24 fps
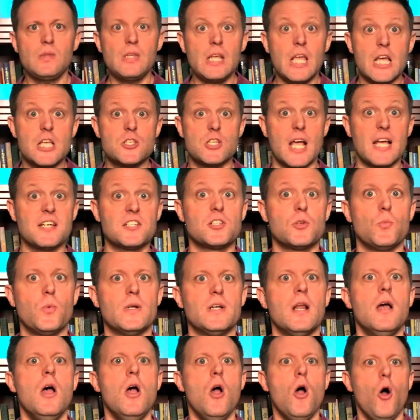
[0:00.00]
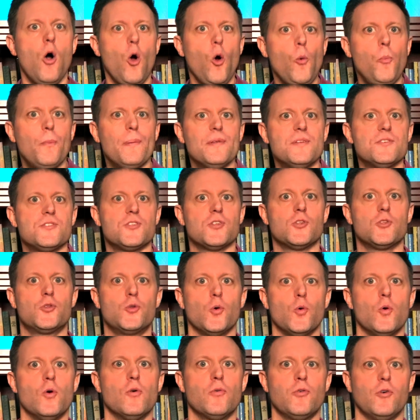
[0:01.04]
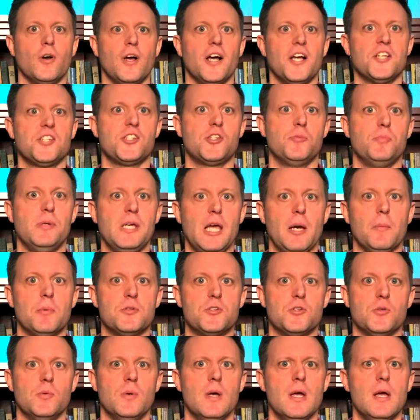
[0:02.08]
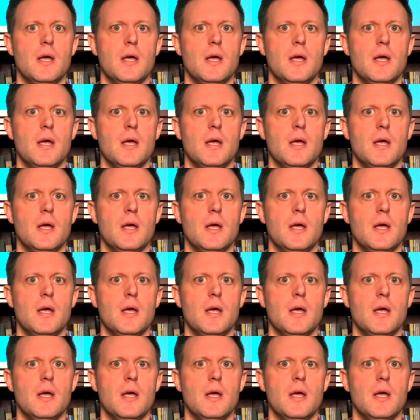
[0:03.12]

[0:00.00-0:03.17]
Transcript: It's actually what opens the door for us to be able to